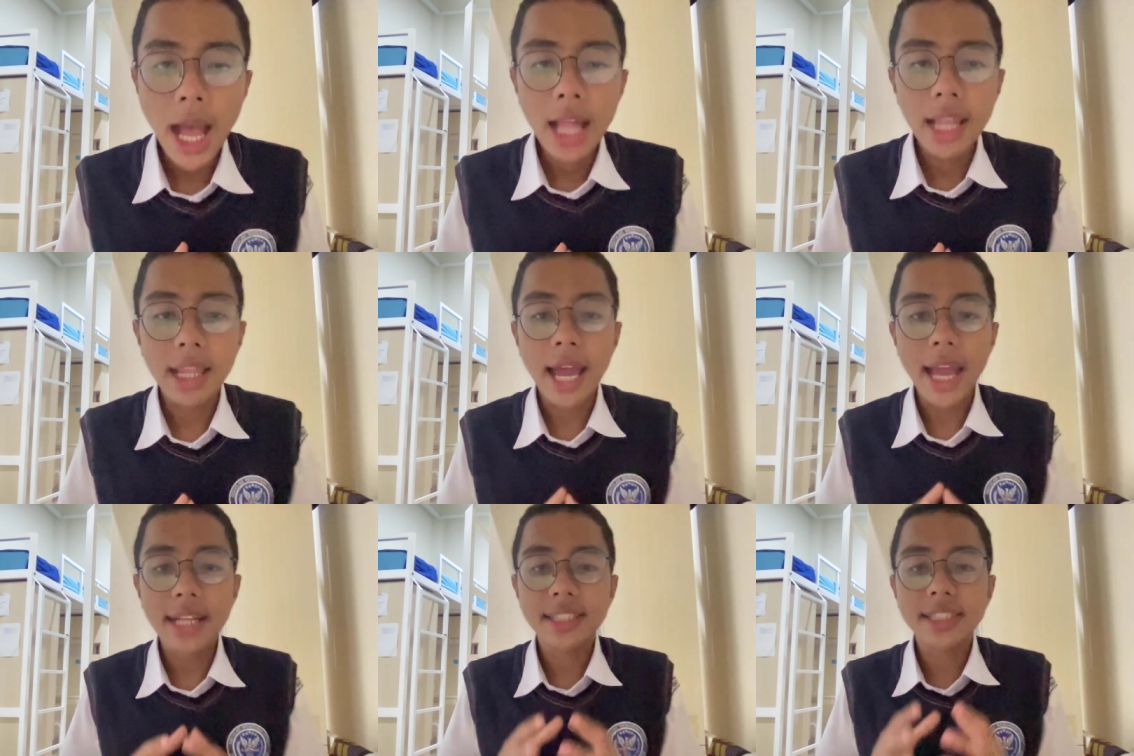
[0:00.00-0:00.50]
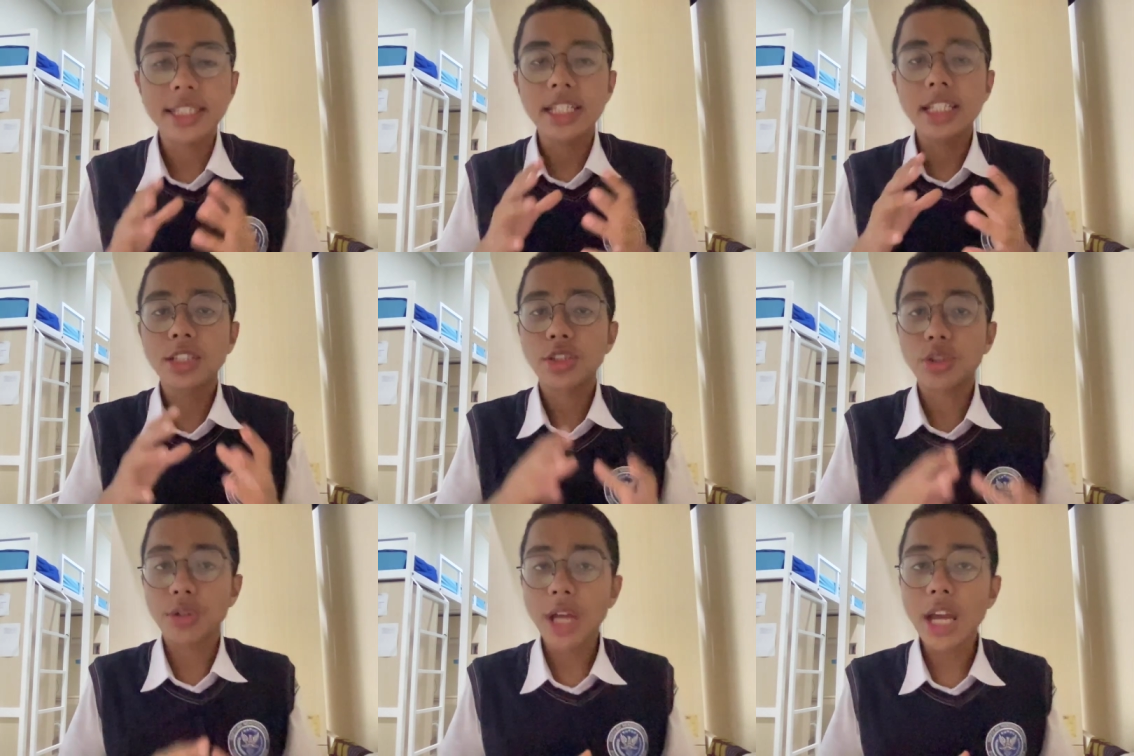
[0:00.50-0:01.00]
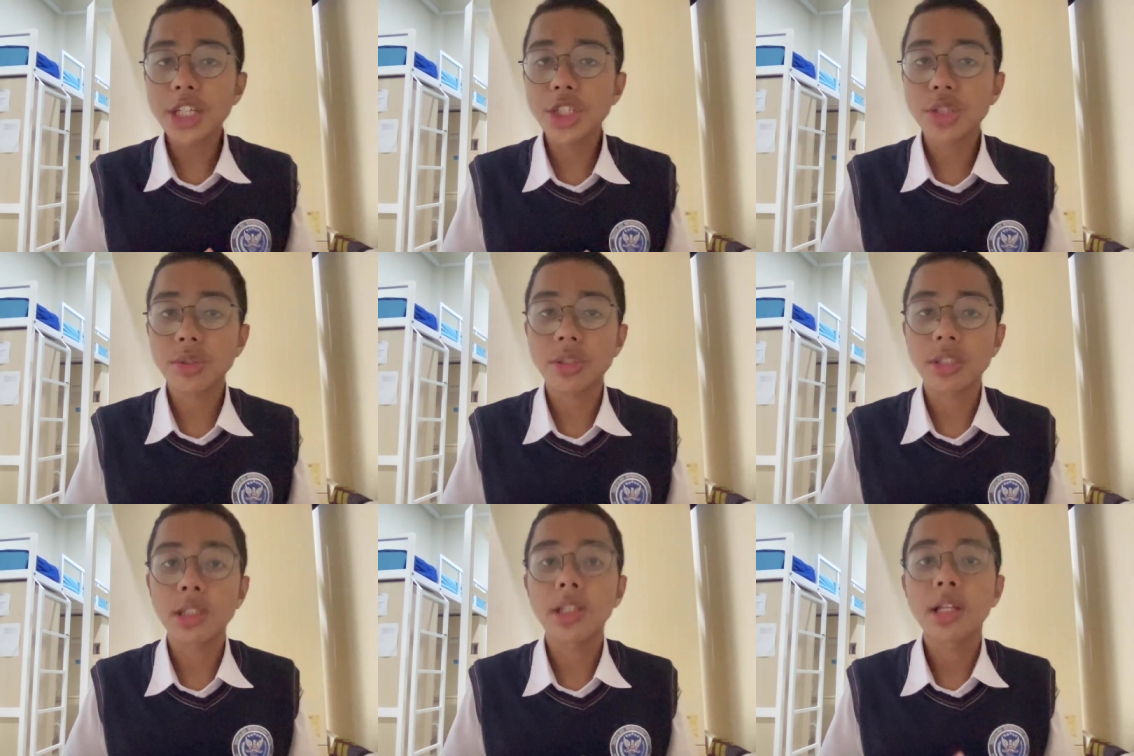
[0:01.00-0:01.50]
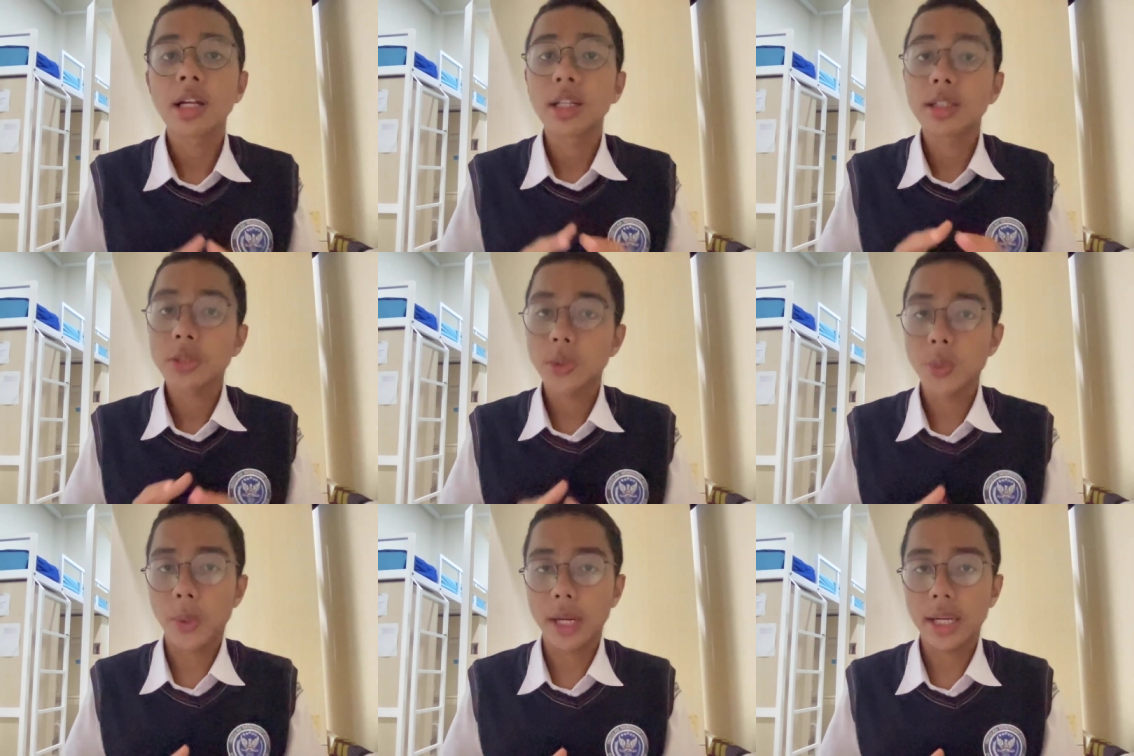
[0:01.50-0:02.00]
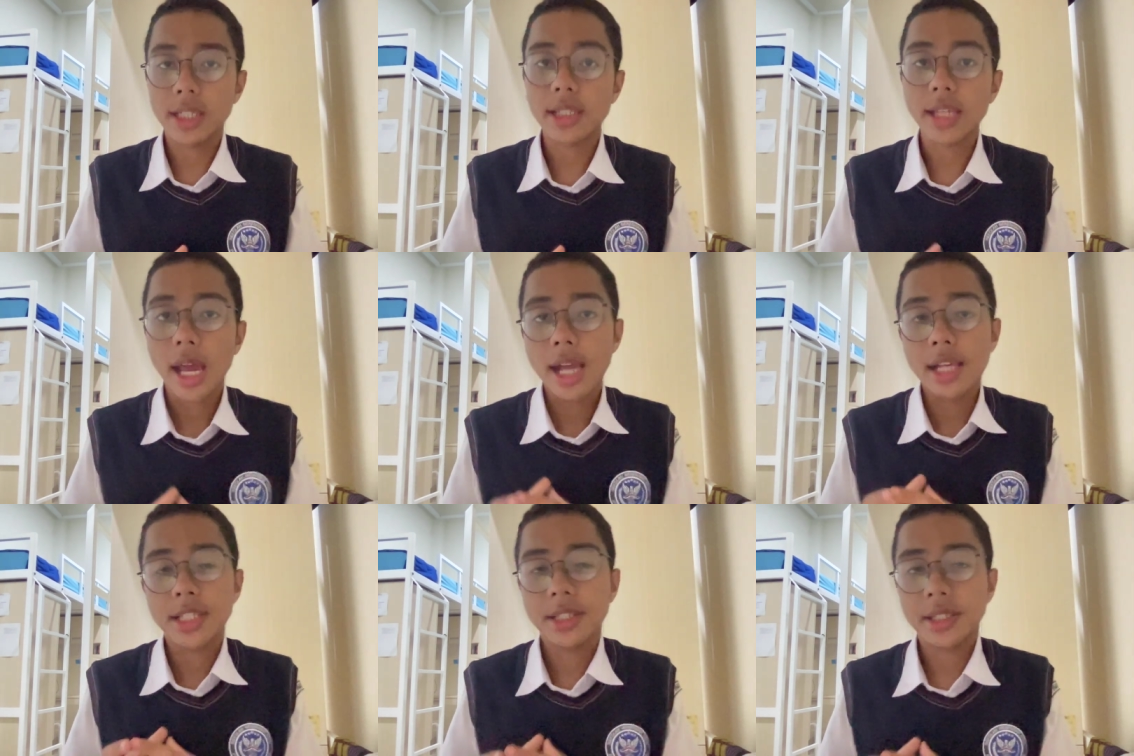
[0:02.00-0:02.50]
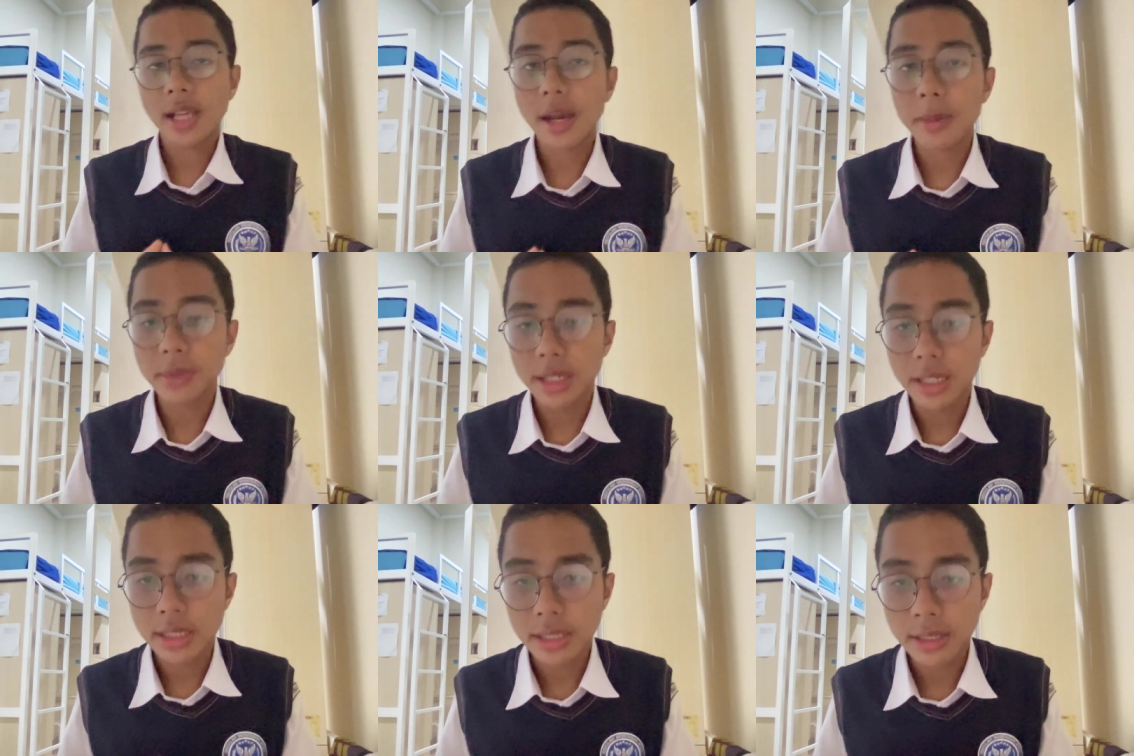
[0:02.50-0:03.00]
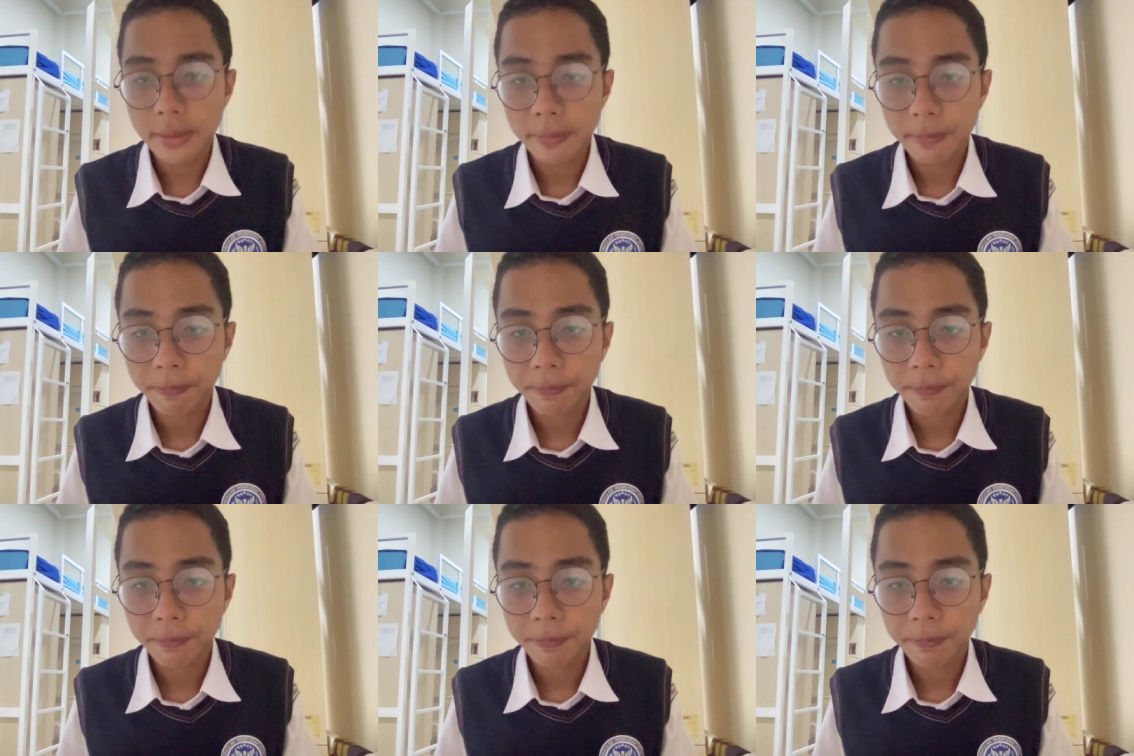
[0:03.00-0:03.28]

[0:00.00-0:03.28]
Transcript: like the international trade stability.